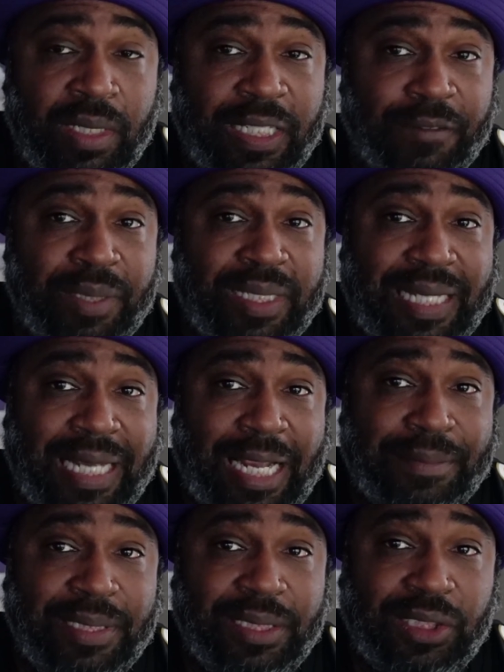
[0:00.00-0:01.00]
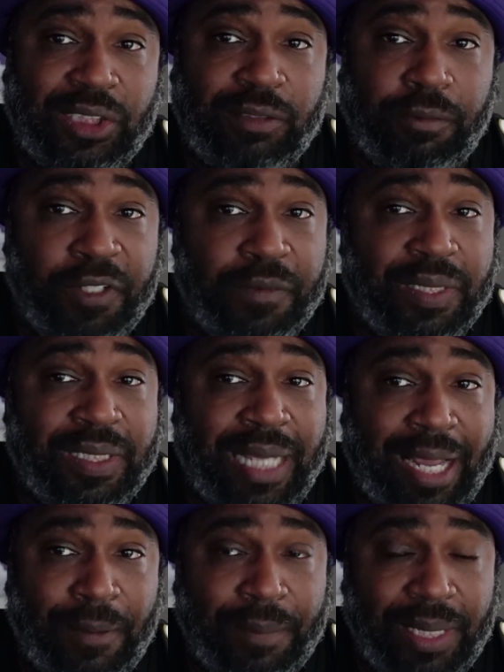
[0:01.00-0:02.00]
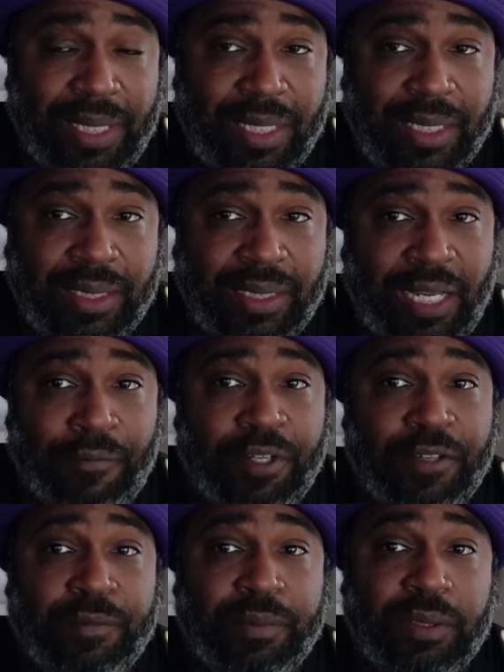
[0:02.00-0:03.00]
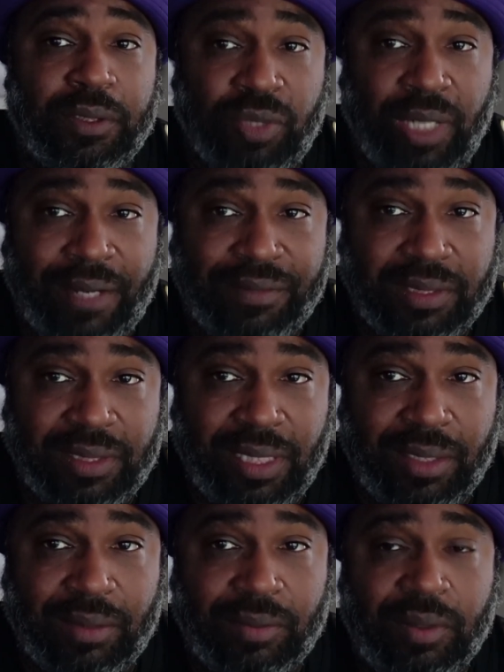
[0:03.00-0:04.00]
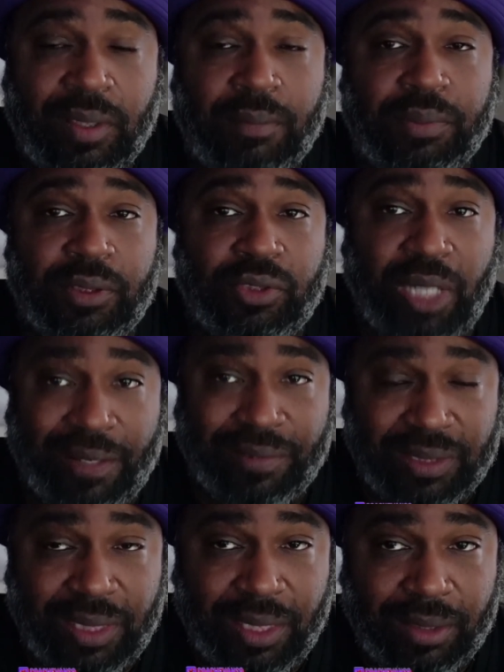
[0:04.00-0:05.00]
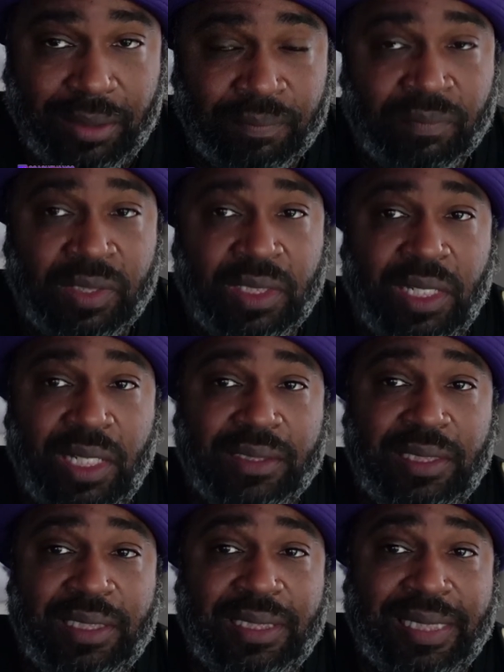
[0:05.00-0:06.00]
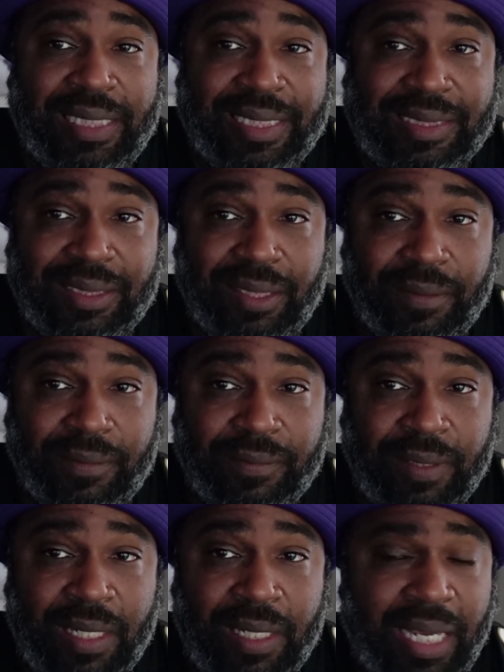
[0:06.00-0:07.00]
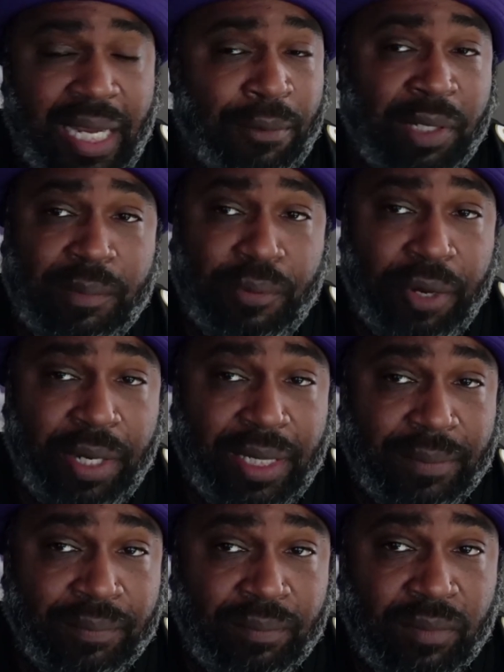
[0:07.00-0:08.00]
there have been times this year we've been down big and we've put drives together, put drives together constantly did stuff, and it wasn't pretty,